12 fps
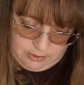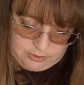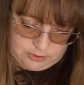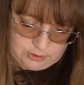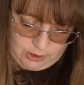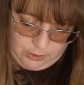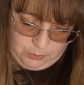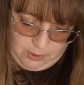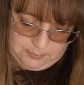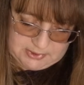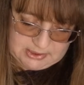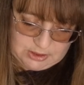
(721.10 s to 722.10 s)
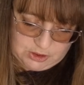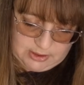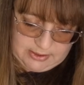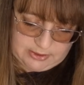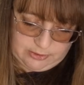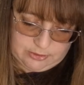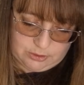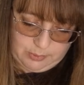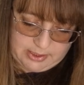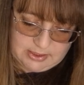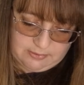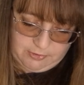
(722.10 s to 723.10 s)
So I'm stitching this on
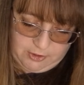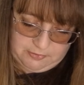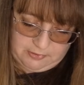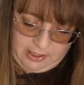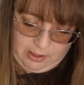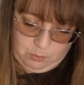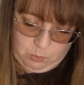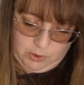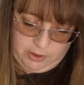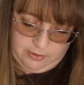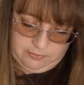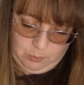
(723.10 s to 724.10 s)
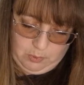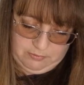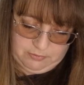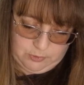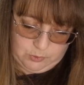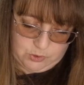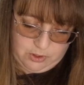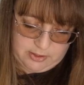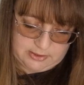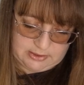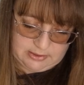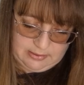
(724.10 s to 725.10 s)
25 count 1/1 full
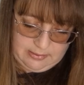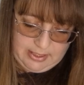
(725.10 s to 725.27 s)
cross.